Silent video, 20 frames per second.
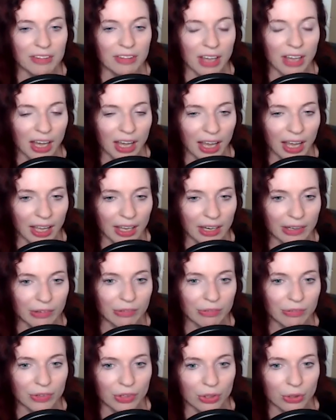side
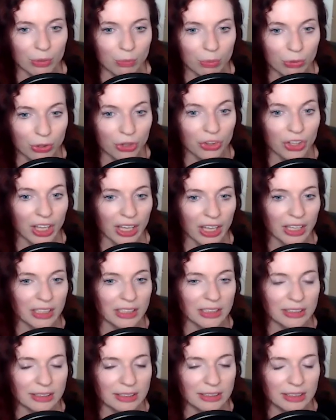of,
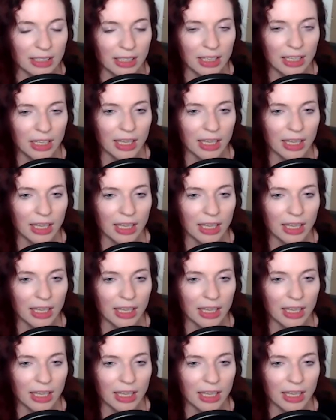brilliance.